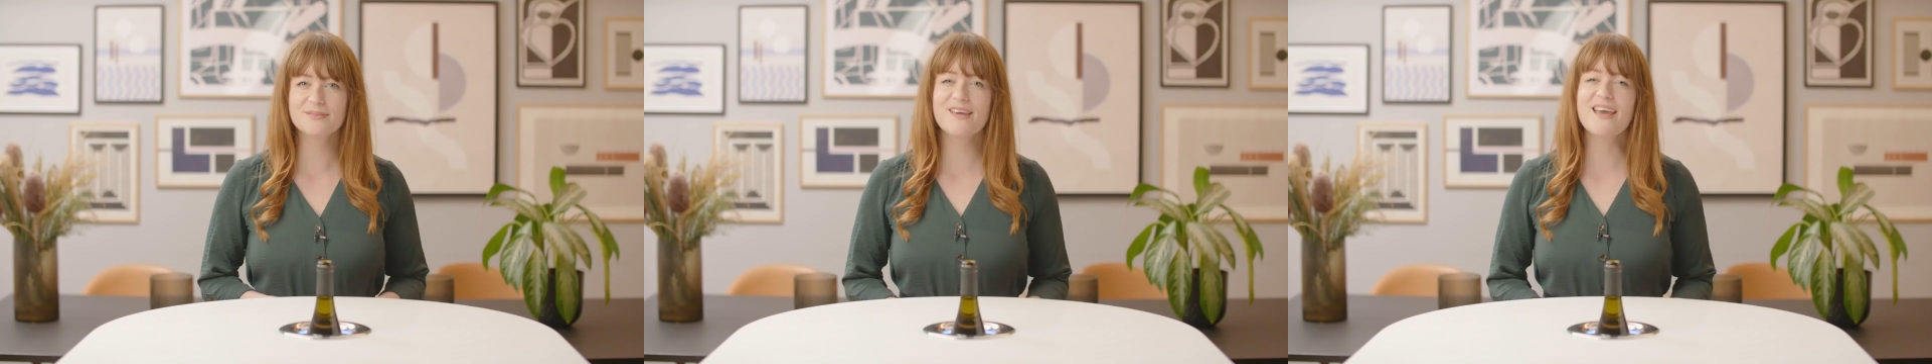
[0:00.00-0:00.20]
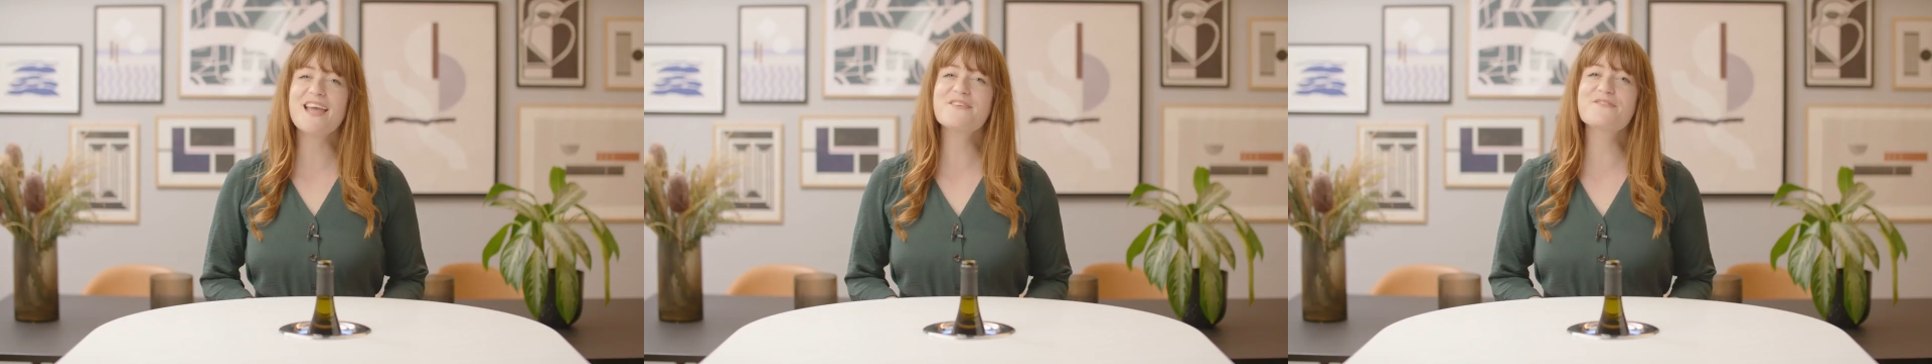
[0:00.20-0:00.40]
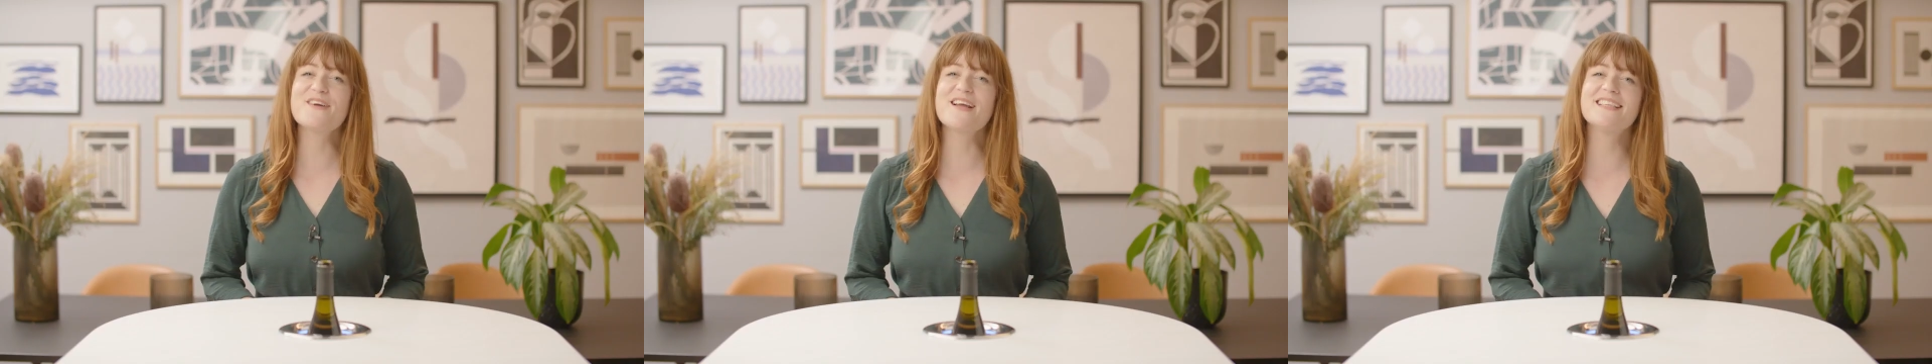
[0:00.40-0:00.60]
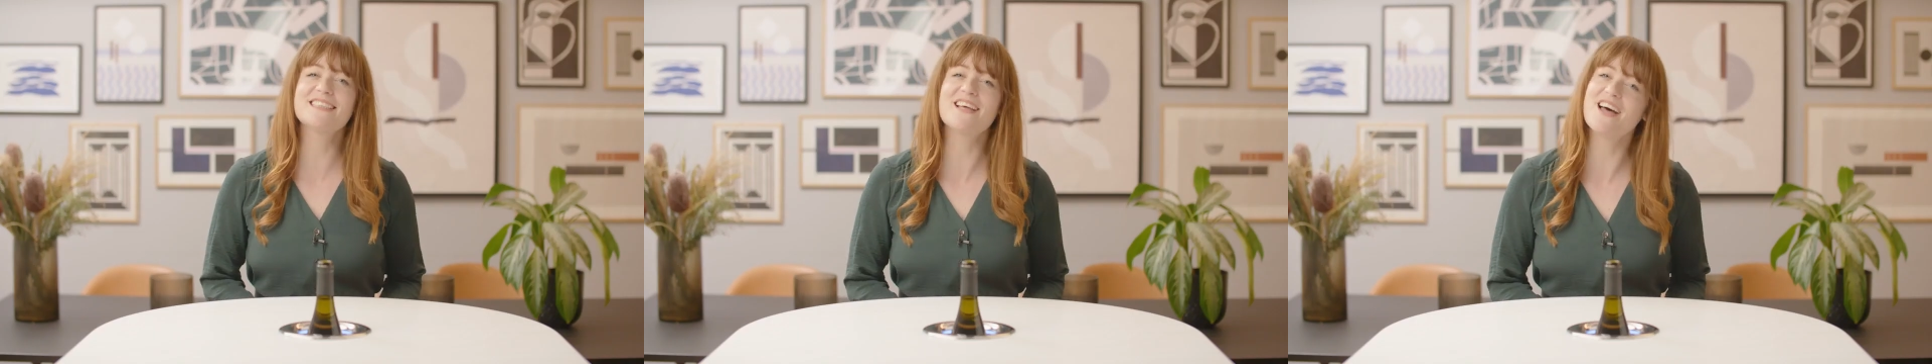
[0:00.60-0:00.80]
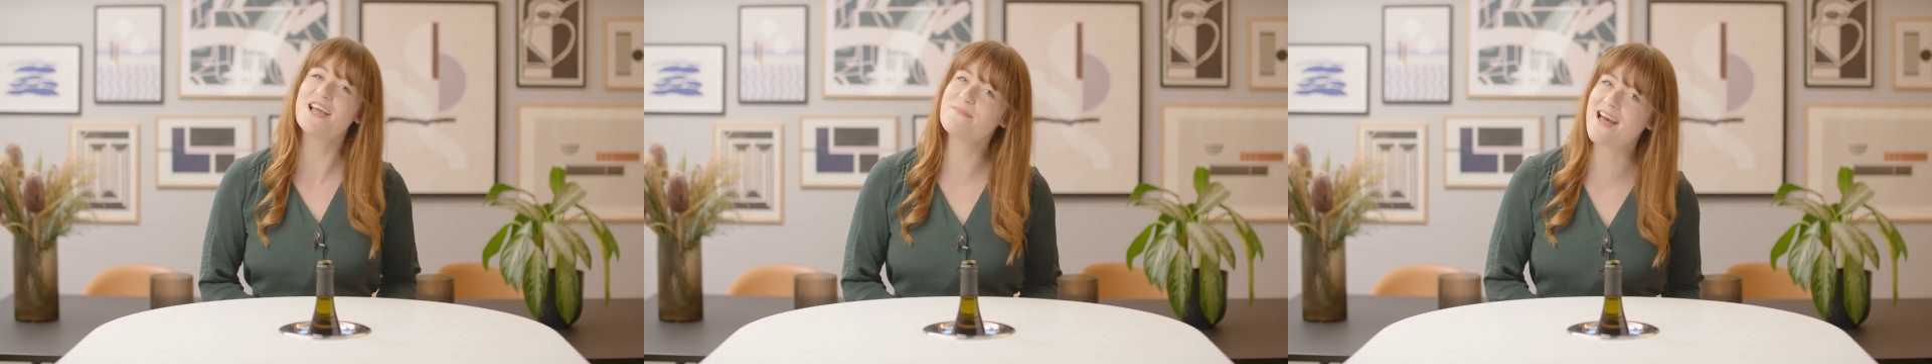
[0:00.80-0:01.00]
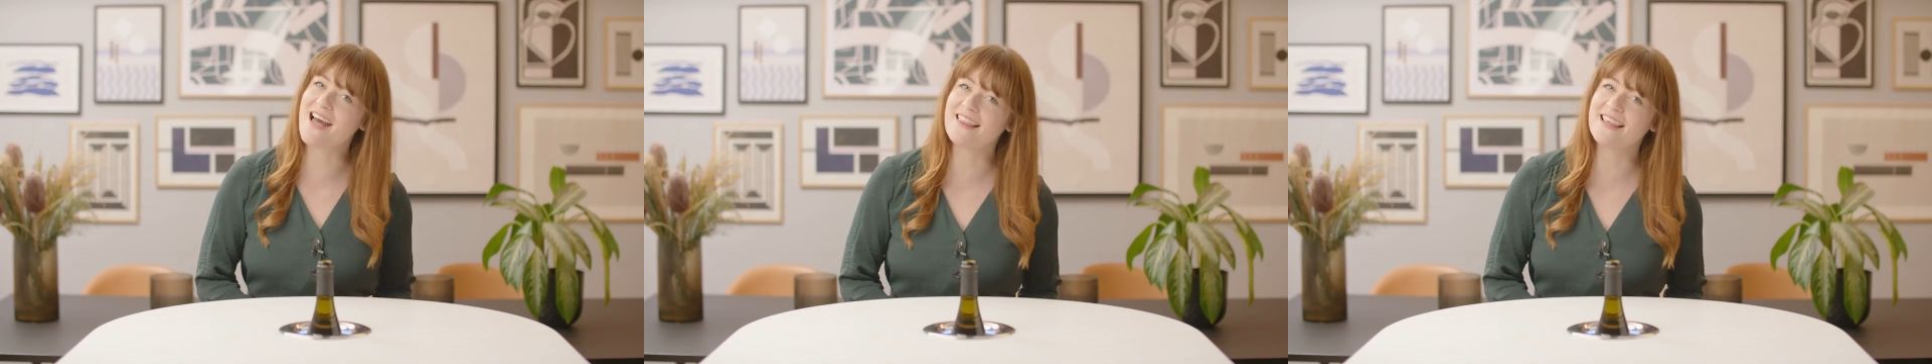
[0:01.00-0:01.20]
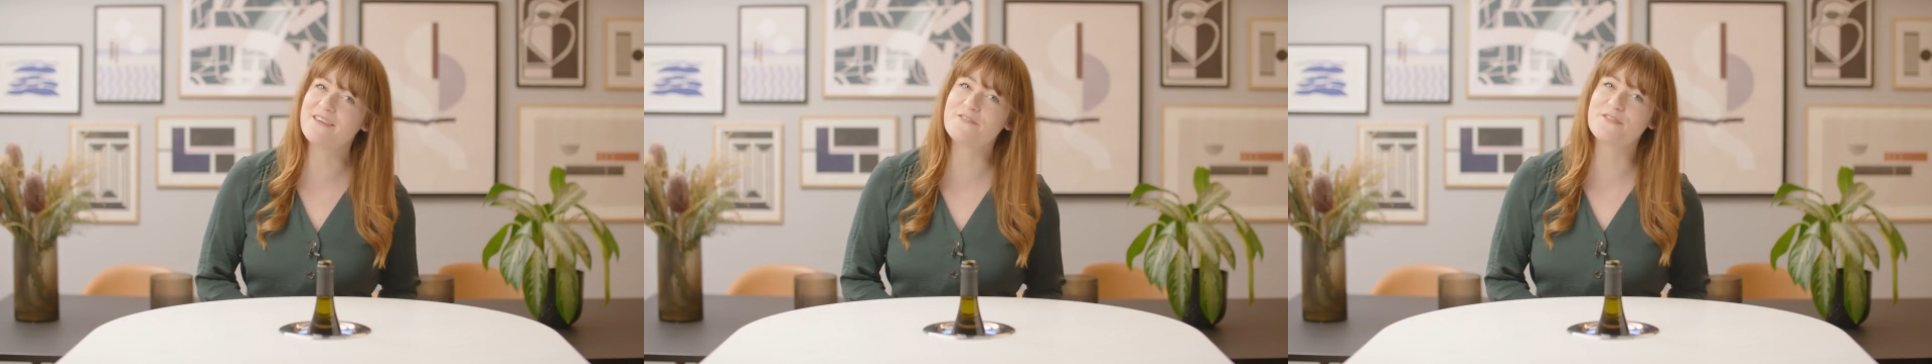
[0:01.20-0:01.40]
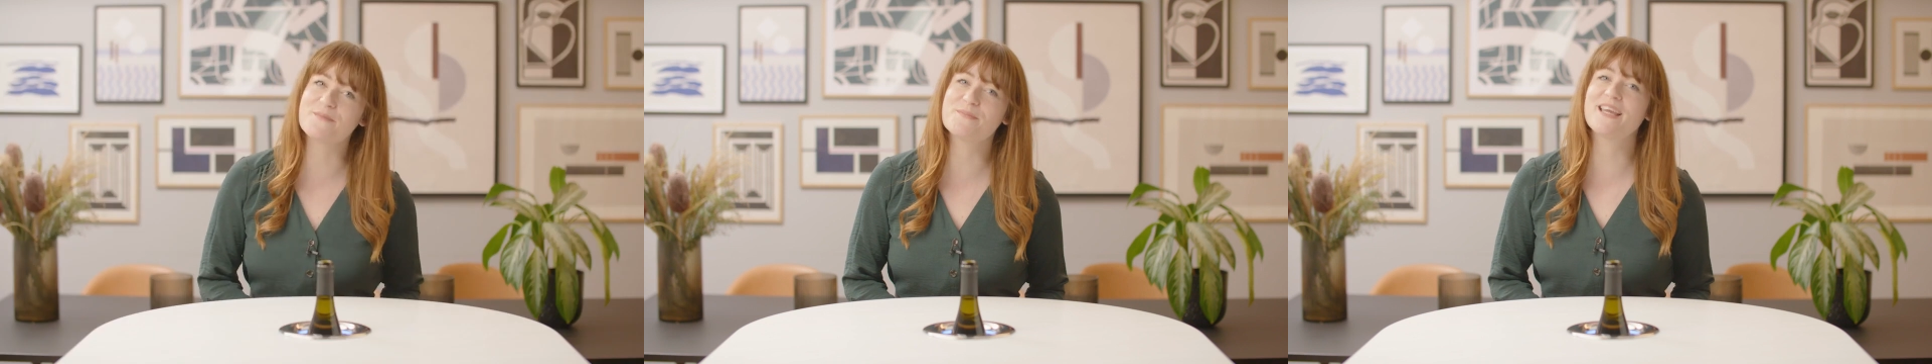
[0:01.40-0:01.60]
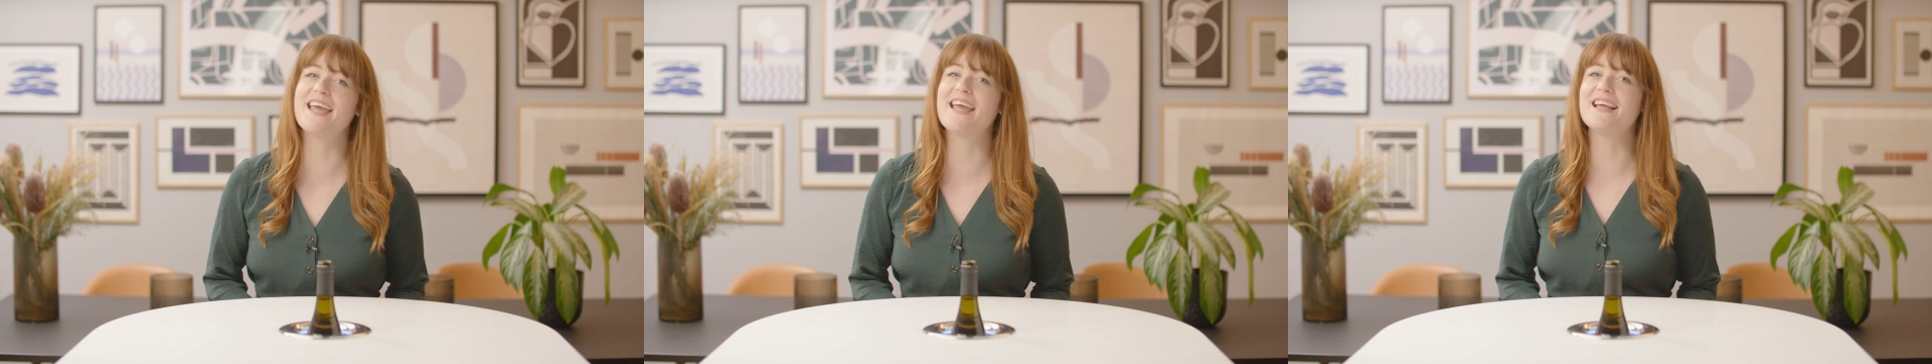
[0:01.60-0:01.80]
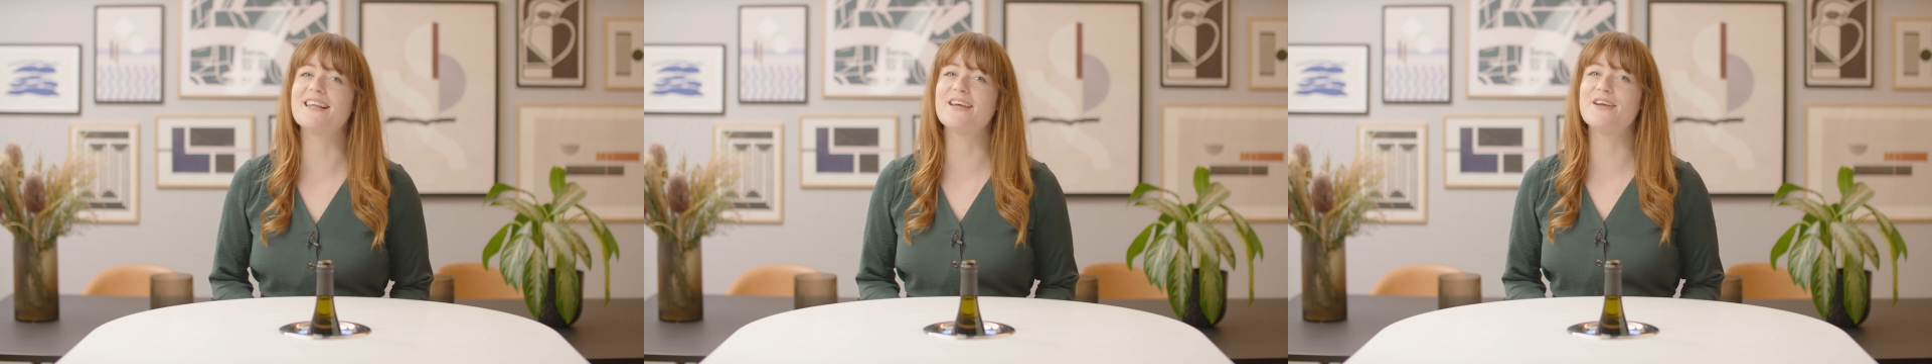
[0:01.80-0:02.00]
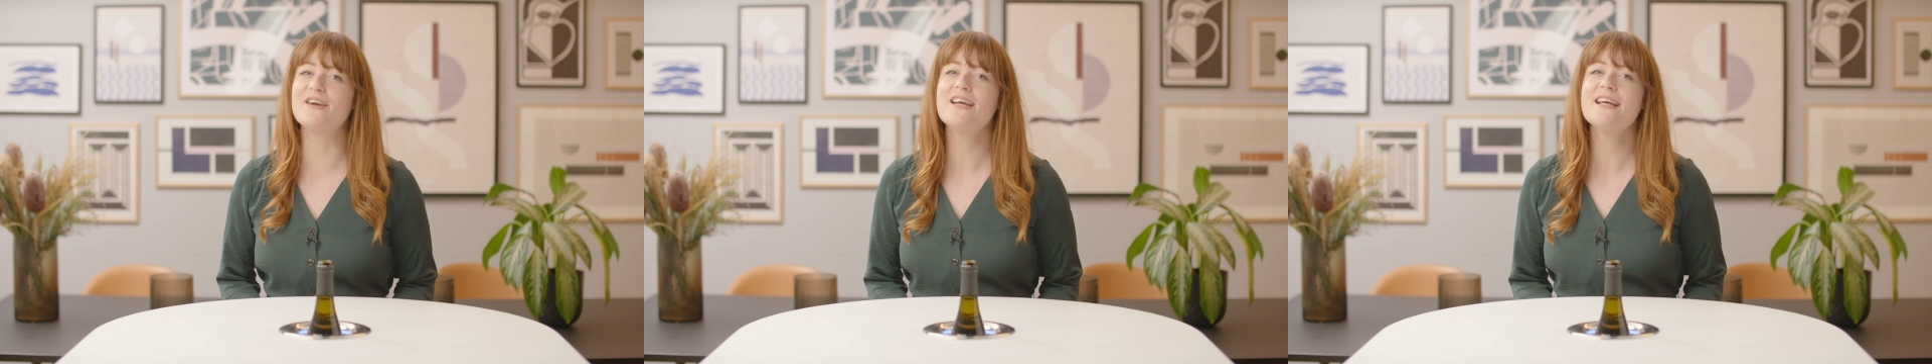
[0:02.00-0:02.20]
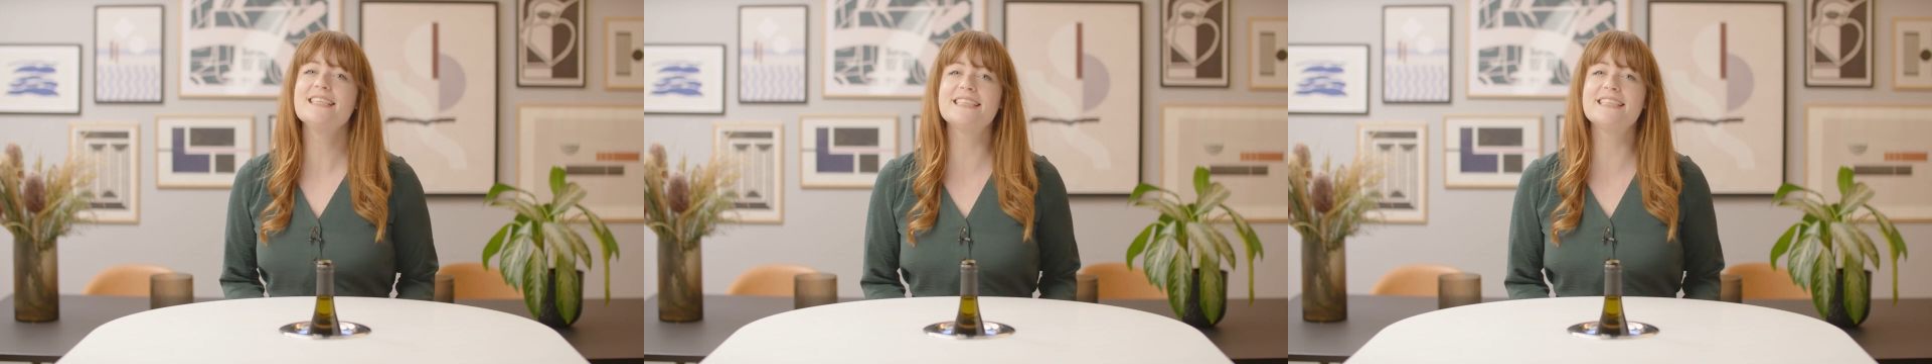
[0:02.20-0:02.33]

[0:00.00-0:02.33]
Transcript: Hey friends, I'm Ali from Kaelo.